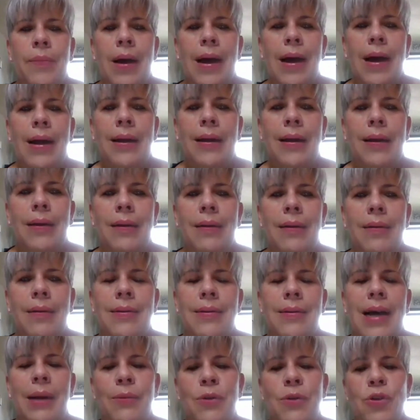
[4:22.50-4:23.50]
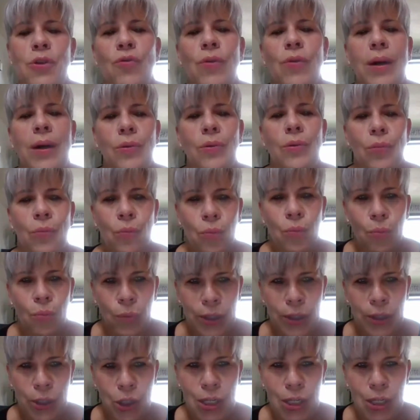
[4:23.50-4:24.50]
I Diamonds Direct
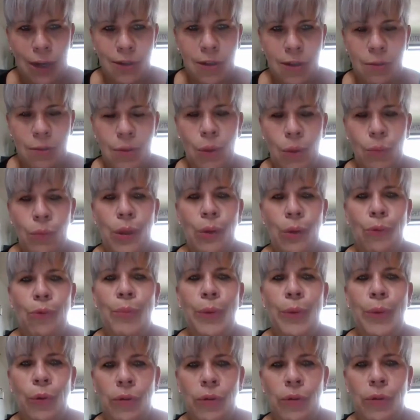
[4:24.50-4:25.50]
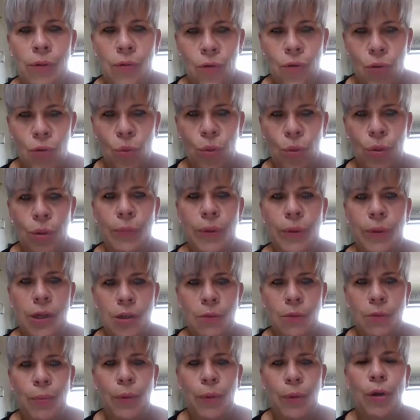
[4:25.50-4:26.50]
reached out to me when they were building the store in
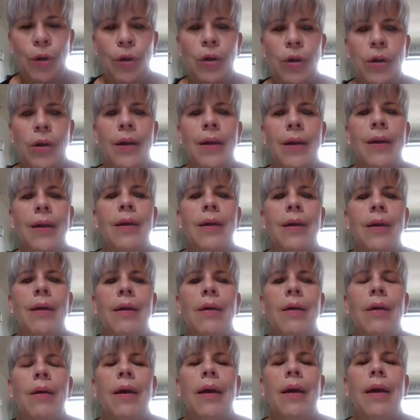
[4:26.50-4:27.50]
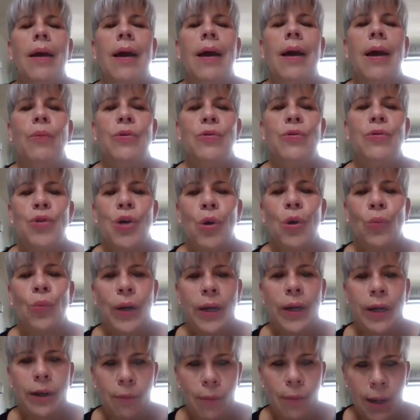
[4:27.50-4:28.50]
Pittsburgh. I was not
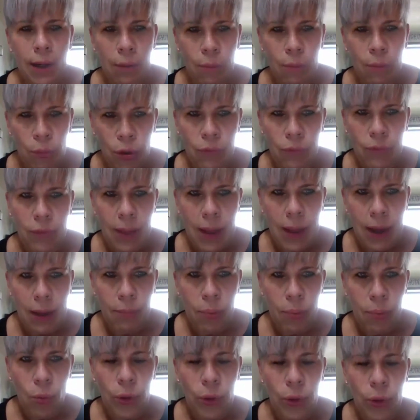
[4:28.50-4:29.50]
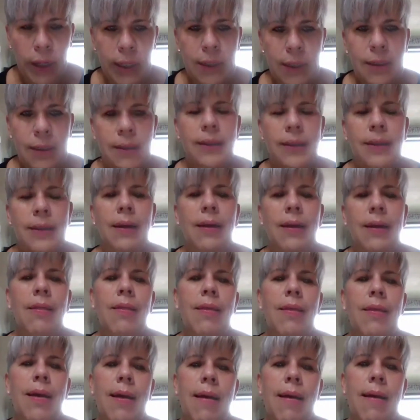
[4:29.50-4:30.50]
ready to make a move at that point, and
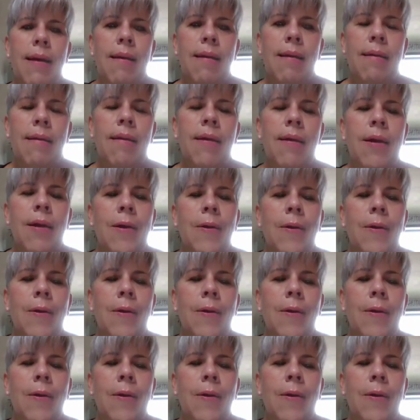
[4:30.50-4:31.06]
then